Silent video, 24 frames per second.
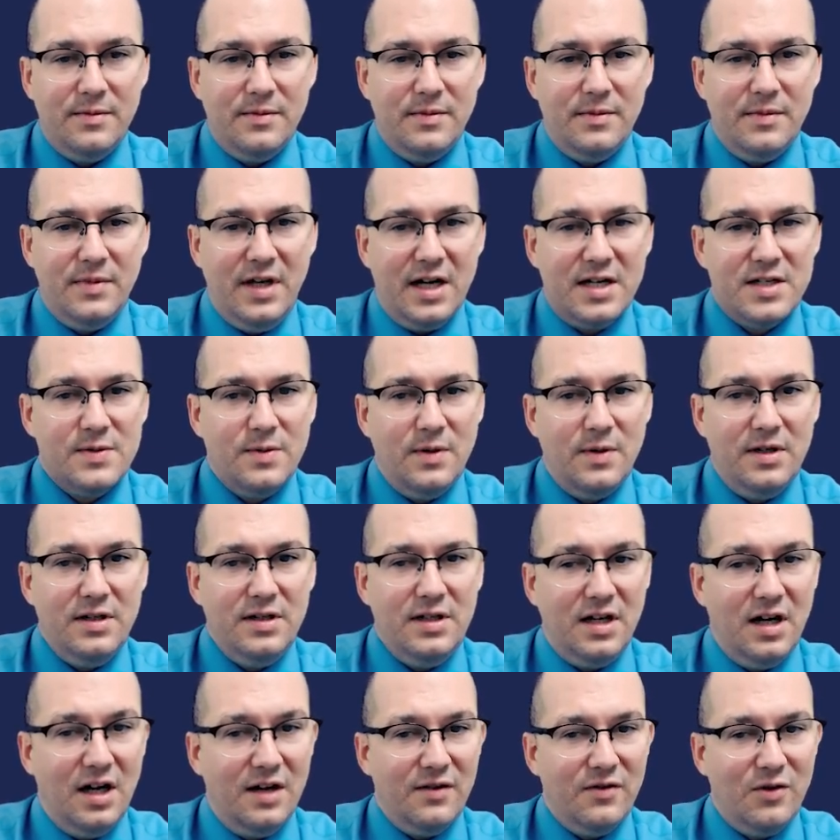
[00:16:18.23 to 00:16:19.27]
Next one, you
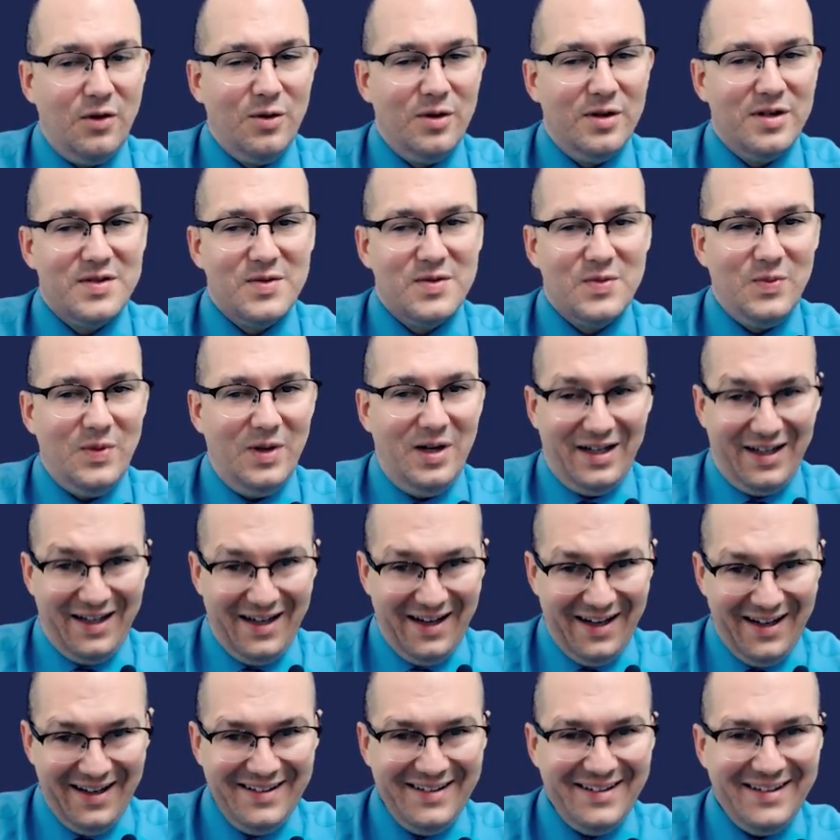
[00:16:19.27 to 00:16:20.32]
got course
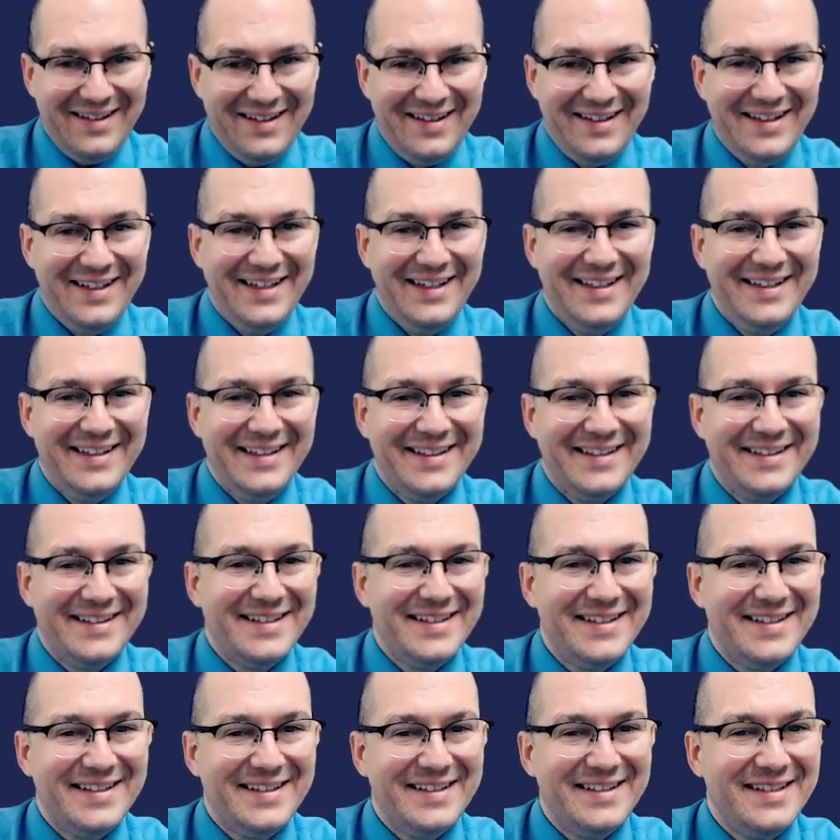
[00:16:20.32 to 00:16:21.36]
again.
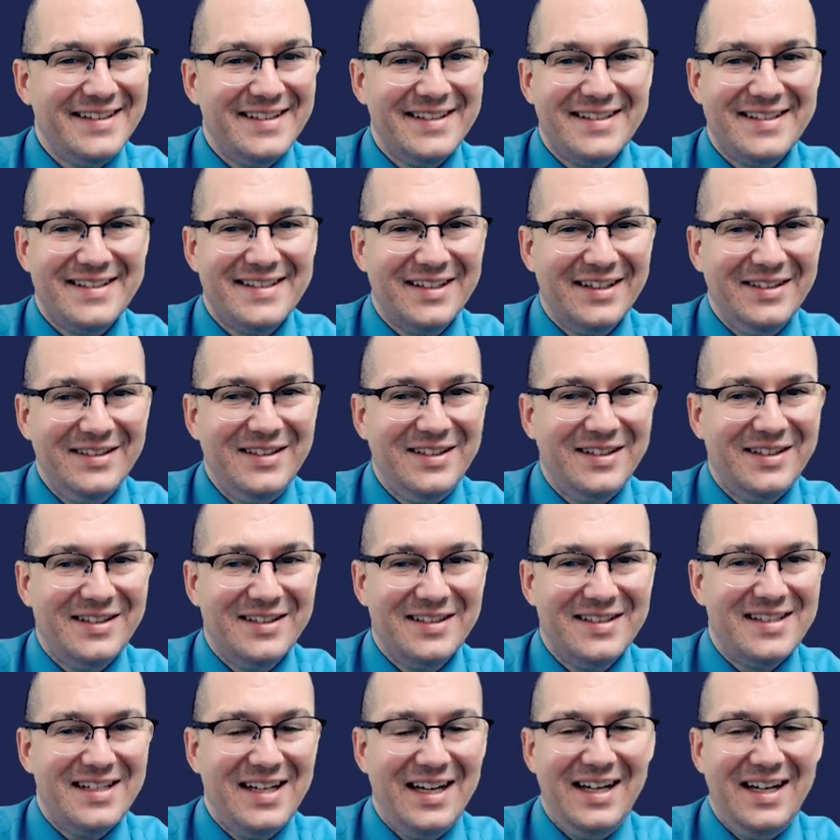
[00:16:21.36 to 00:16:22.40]
So you could
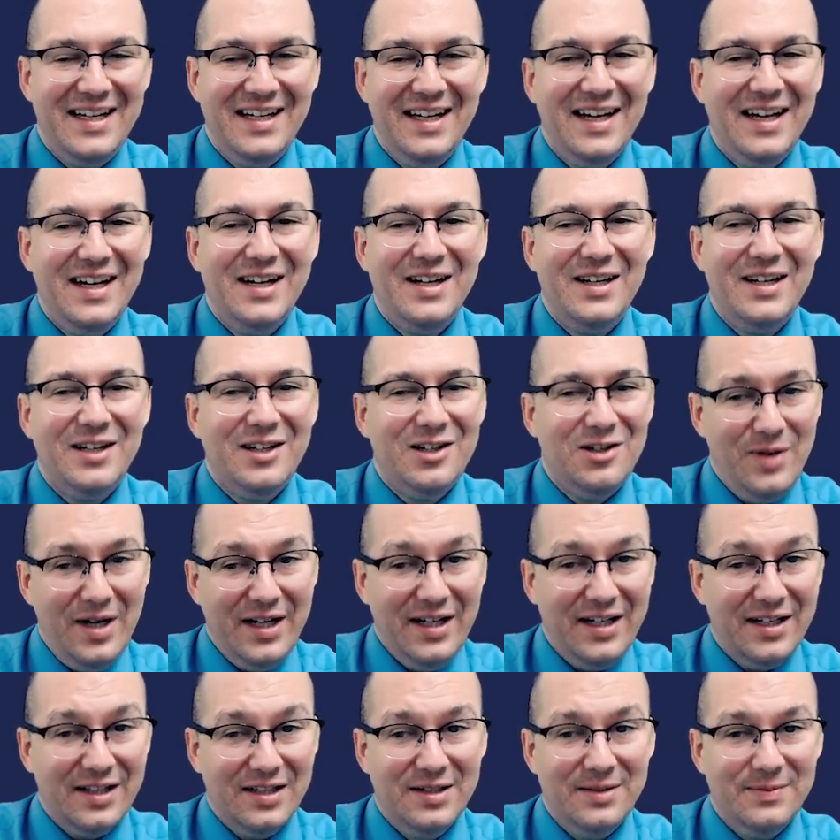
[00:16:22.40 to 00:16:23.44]
say
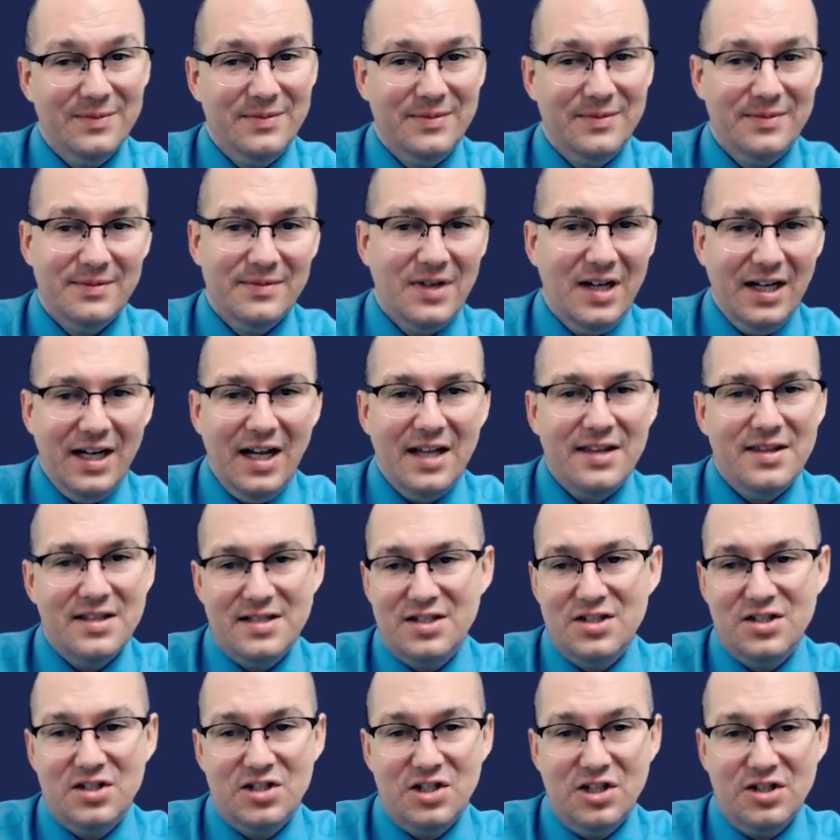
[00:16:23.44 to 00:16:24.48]
curriculum. Again, this
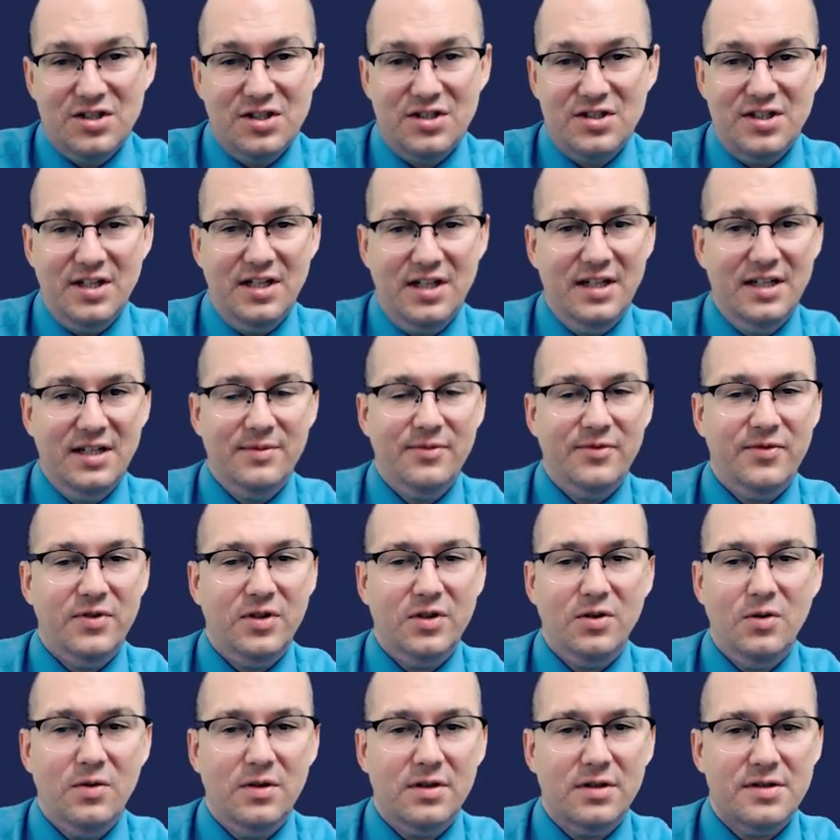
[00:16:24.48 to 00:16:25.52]
is just a synonym for
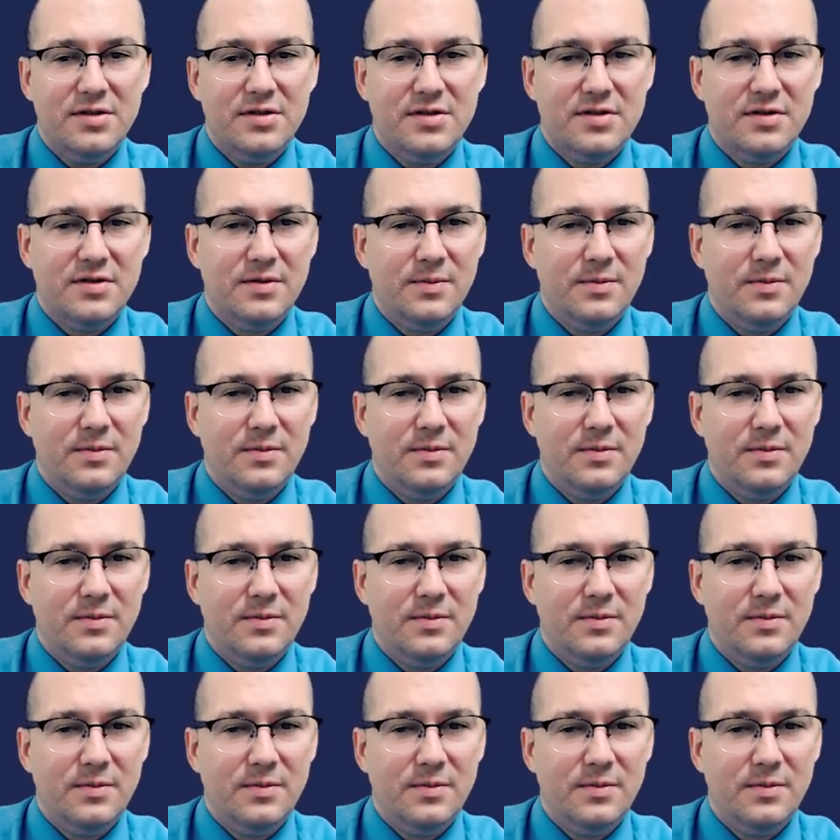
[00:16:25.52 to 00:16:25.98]
course.